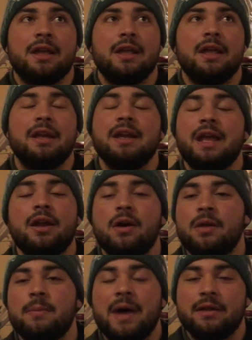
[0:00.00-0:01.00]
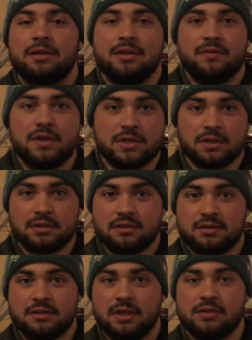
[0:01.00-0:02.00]
And it ain't all about the divisions.
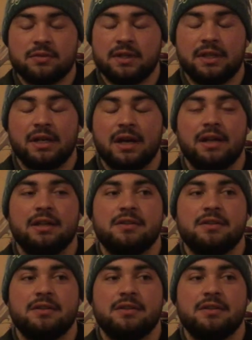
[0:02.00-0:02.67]
It's really not.